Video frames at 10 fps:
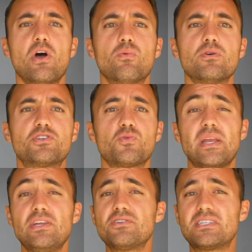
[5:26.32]
which
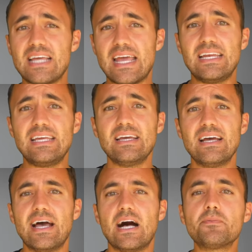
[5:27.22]
when used daily,
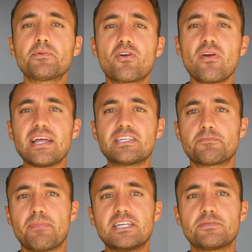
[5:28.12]
help create
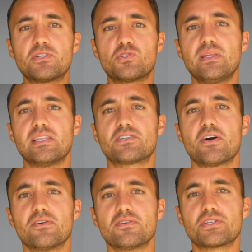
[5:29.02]
space between the
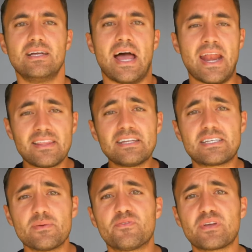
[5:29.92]
toes. Another
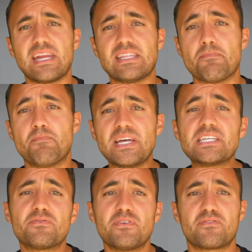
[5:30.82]
tip for getting the
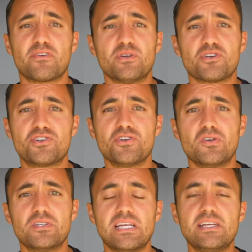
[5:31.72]
best fit from your
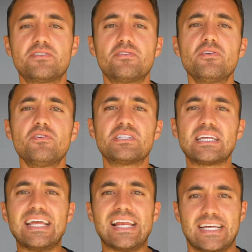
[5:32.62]
shoes is through
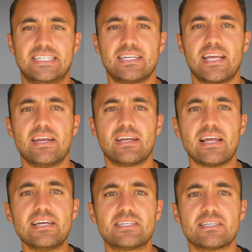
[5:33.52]
using elasticated
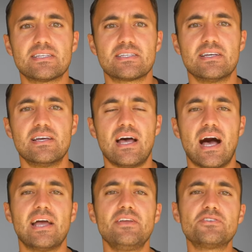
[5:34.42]
laces.
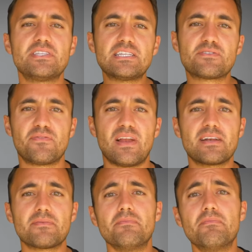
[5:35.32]
I use these
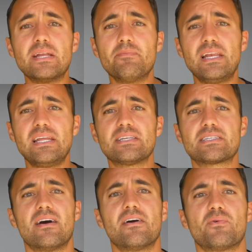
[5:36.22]
flat, minimally
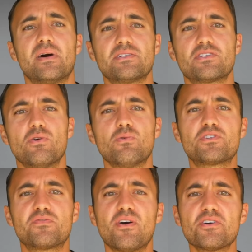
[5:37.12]
designed ones, which
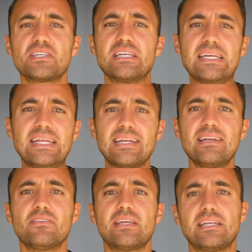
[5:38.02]
fasten neatly
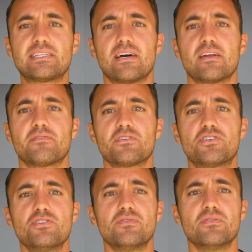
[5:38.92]
on the inside of the
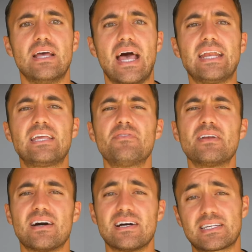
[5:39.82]
shoe and give a
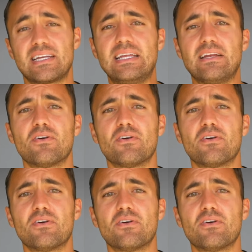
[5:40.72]
nice clean